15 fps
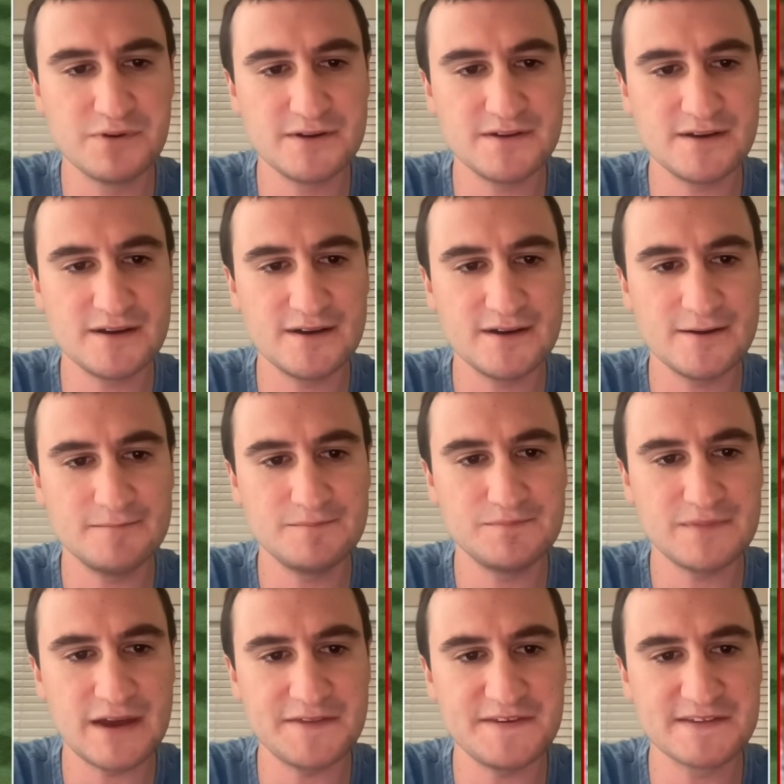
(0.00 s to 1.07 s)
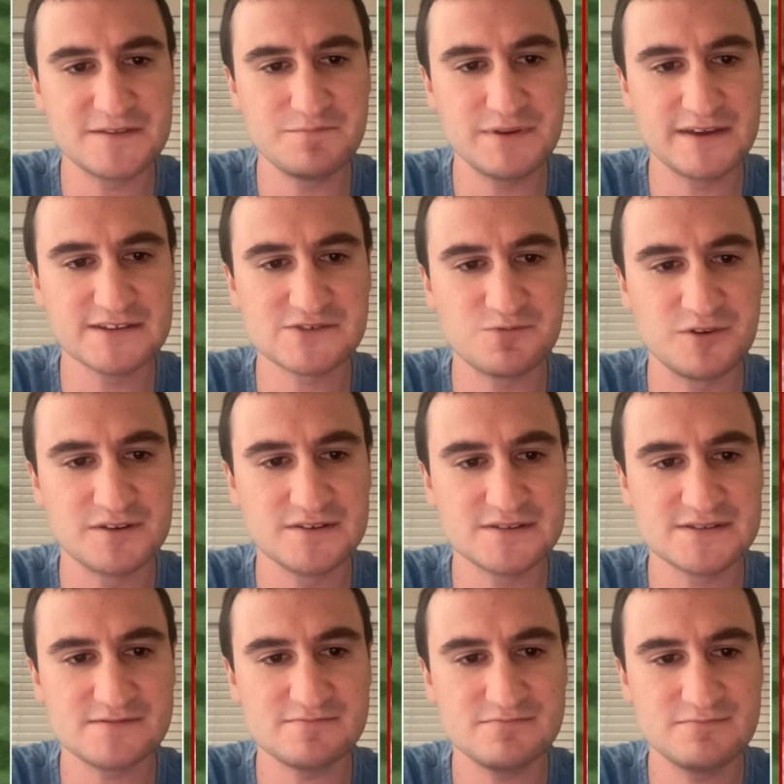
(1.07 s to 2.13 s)
But um, I think the biggest one
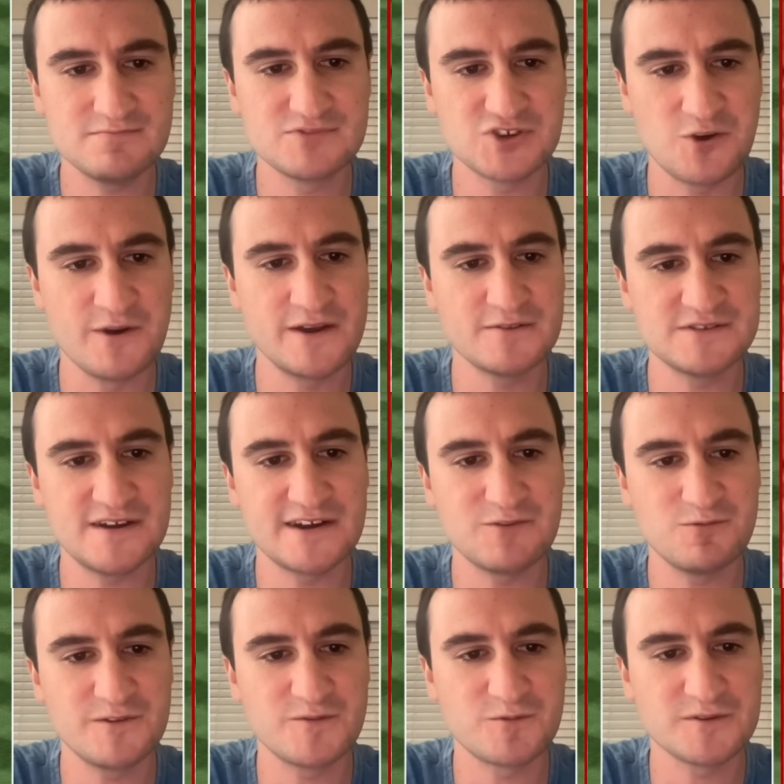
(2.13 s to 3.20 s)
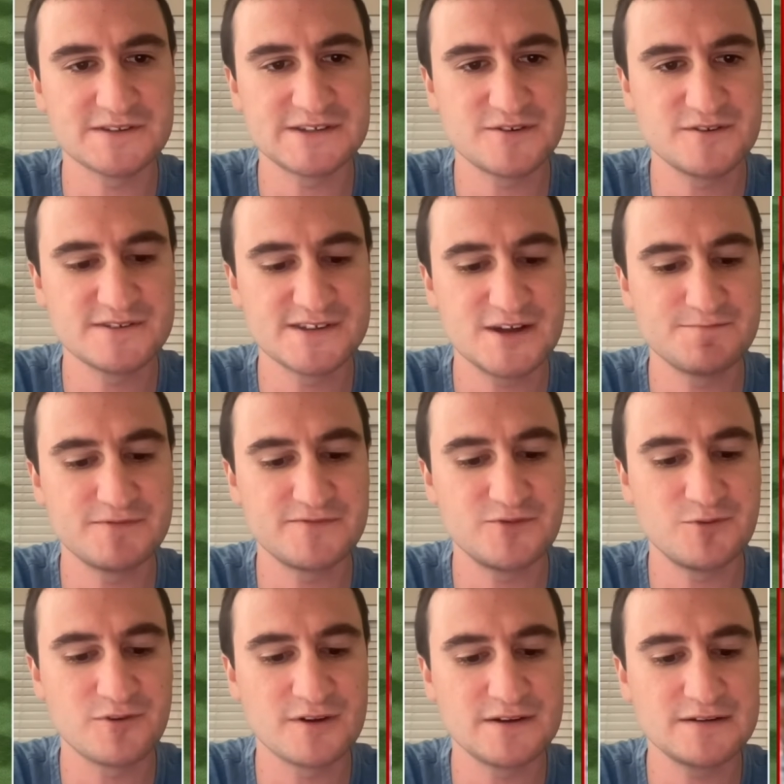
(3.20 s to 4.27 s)
is Shohei Ohtani won the World Series the night
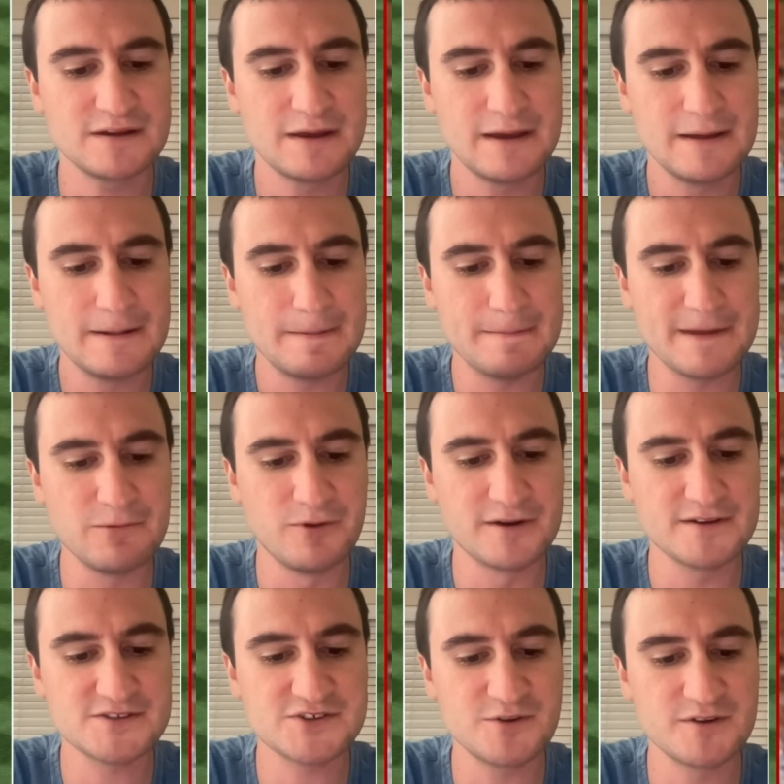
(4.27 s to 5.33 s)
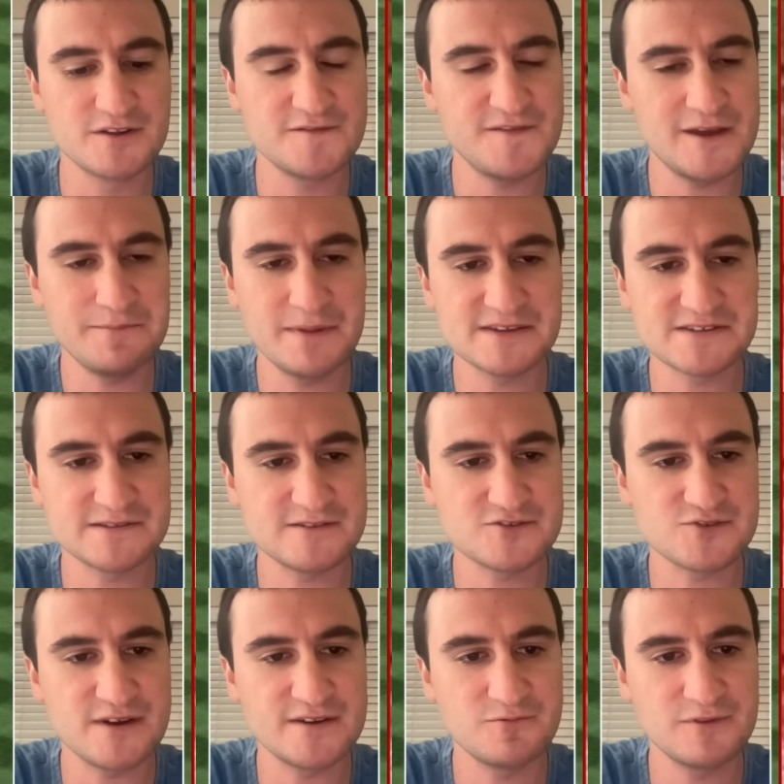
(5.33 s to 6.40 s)
before and they want to show to their fan base that they're
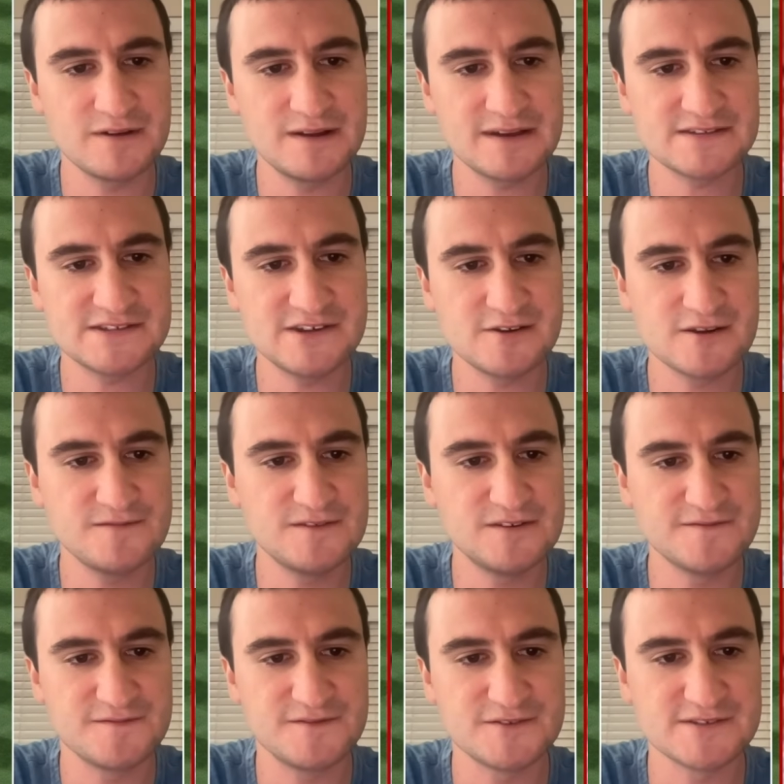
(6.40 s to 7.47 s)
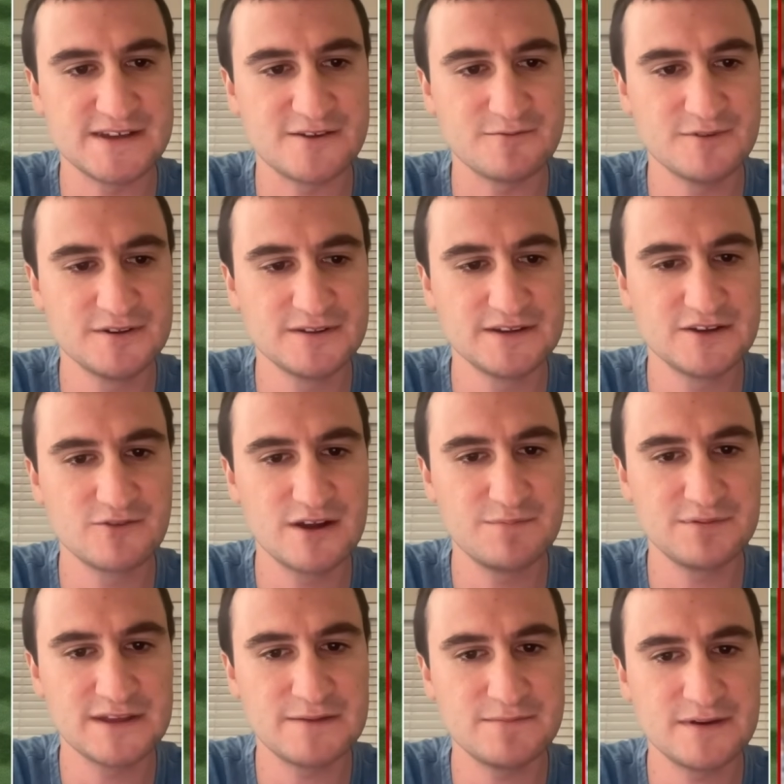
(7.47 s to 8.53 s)
trying to win next year, even if there's not really a great
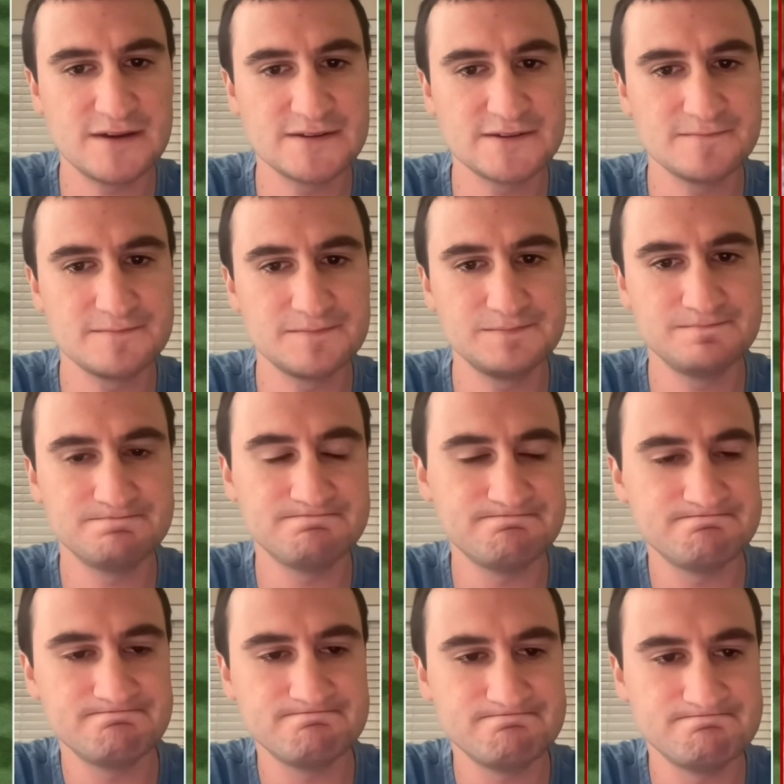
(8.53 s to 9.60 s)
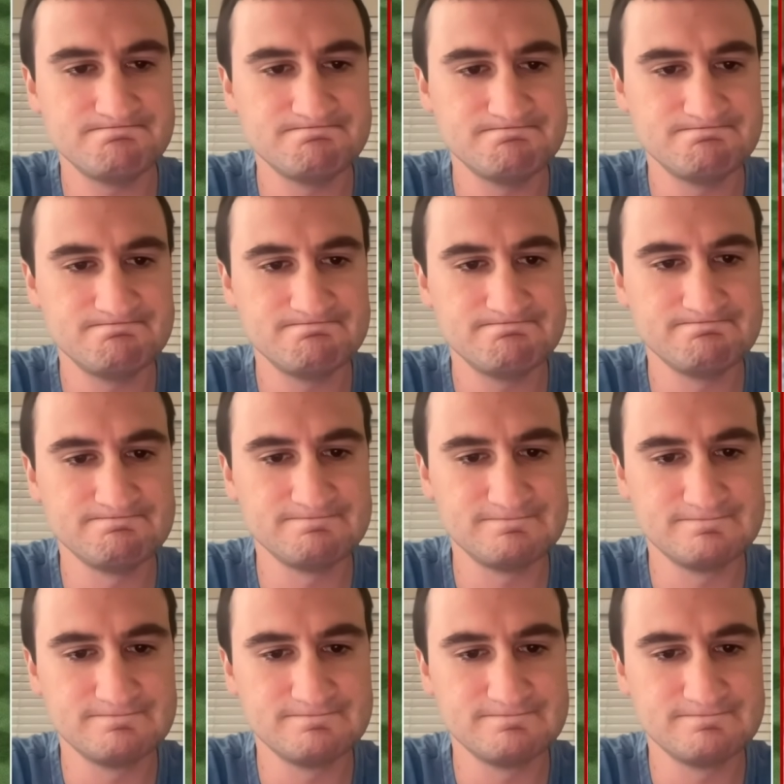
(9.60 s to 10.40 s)
plan behind it. Yeah, talking